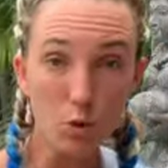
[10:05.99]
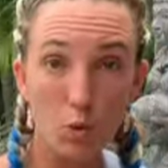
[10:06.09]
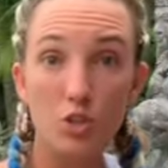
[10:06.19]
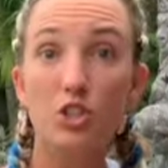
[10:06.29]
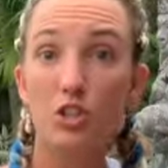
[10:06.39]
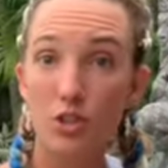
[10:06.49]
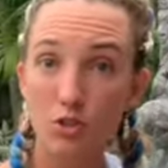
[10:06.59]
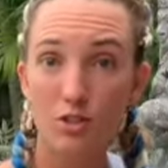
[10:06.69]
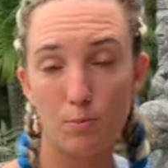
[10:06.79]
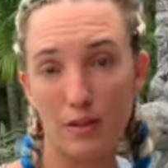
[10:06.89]
which
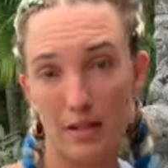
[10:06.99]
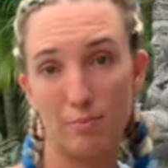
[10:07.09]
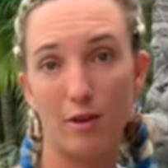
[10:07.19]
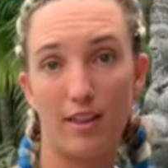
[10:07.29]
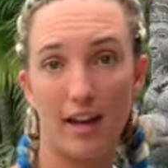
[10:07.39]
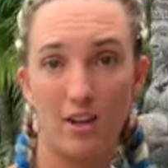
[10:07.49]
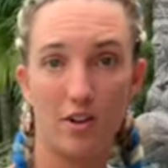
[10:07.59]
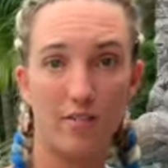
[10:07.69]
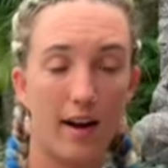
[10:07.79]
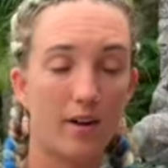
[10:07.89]
includes the people that
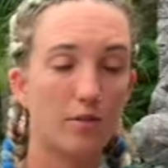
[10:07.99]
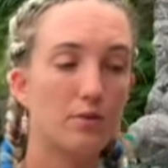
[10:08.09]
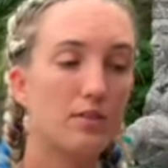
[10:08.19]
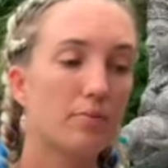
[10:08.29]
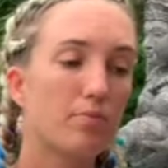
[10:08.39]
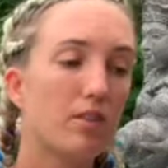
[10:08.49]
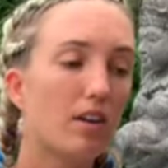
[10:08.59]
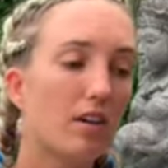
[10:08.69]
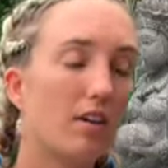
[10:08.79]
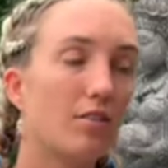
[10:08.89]
you're around,
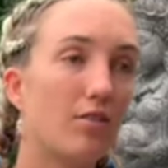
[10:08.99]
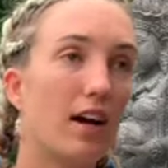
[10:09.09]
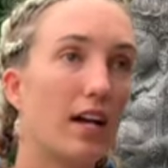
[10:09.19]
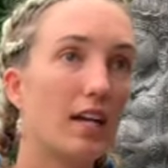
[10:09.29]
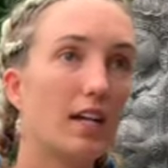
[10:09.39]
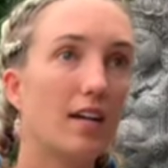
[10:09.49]
right?